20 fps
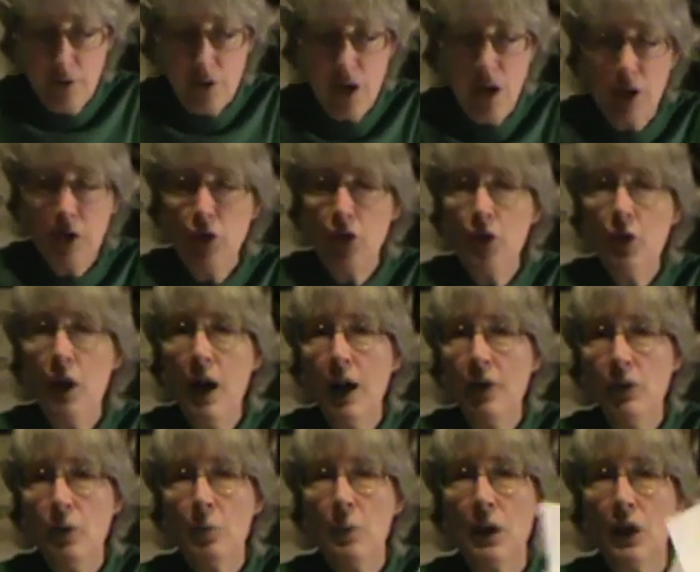Now I do
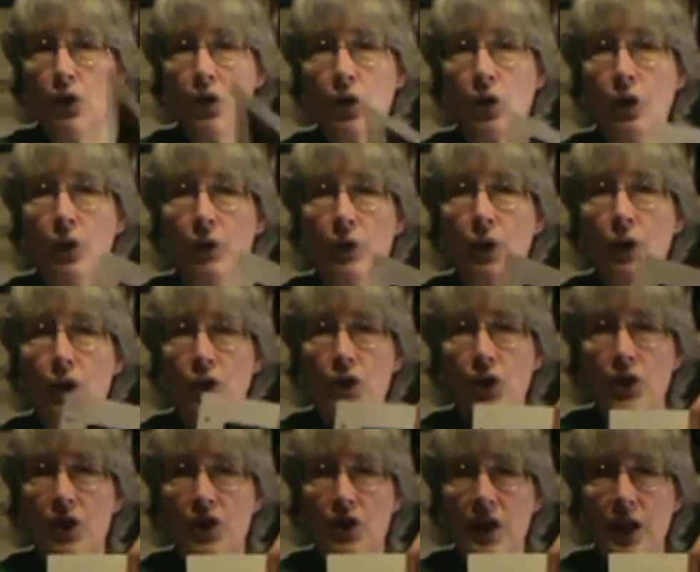have a picture of her
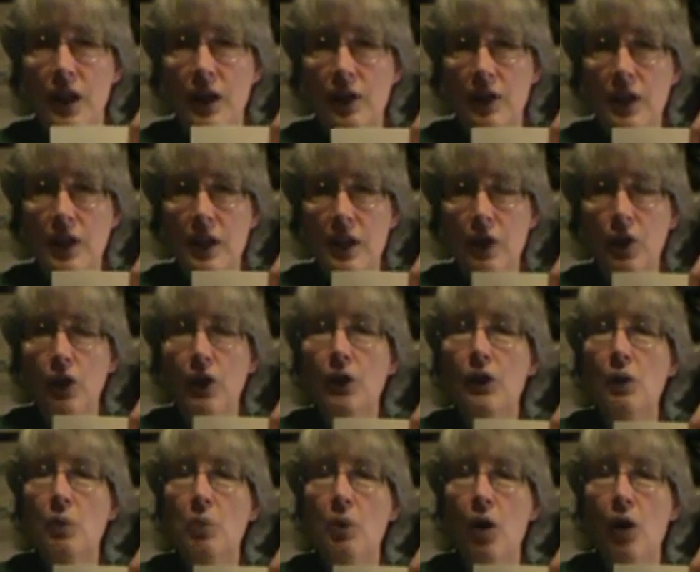just standing here
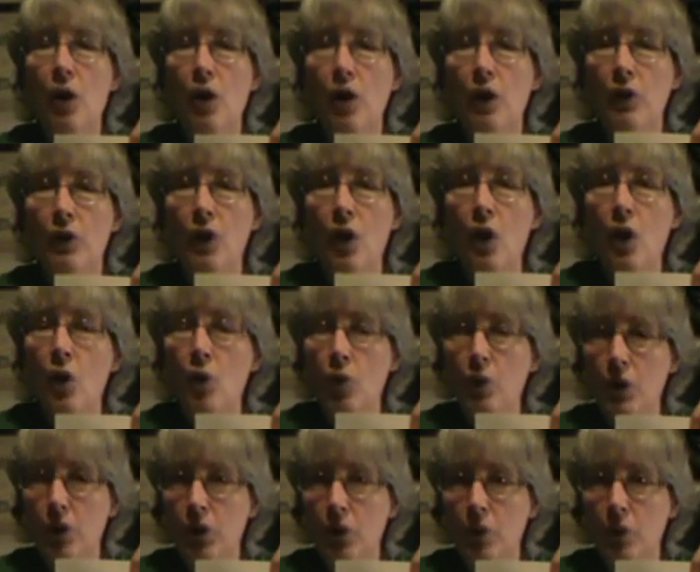in the barn
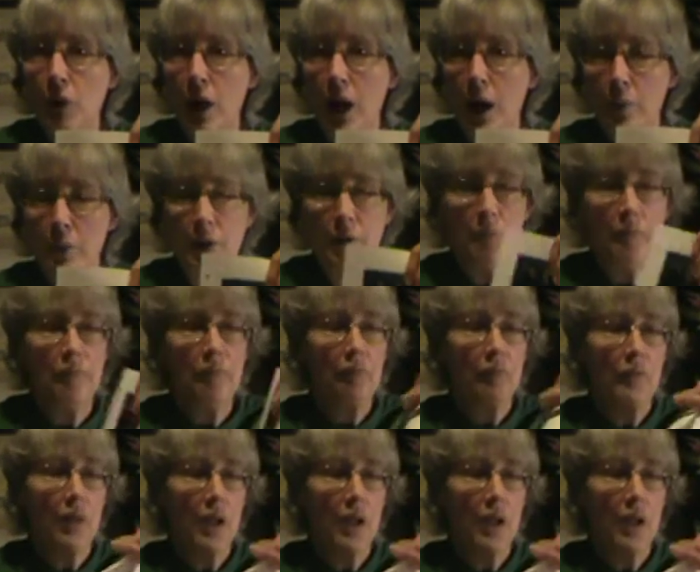with her rabbit,